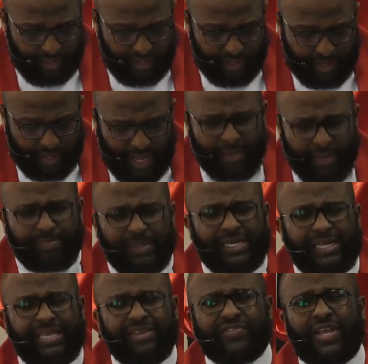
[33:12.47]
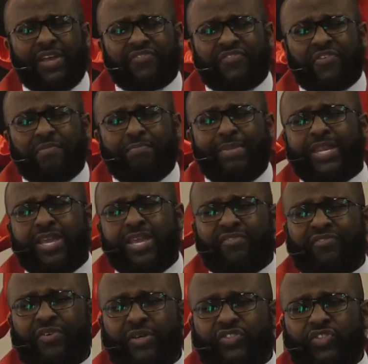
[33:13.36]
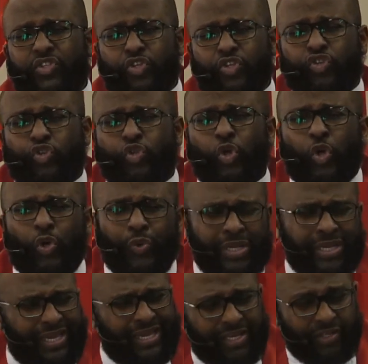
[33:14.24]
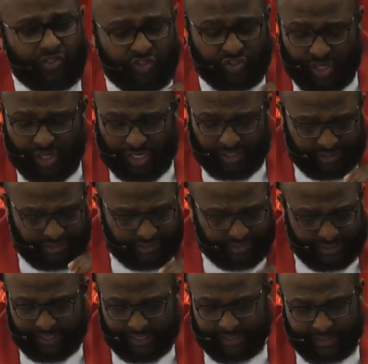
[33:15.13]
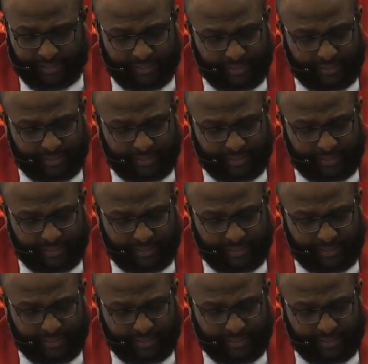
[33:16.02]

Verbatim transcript: I believe that for many of us, the story is not done.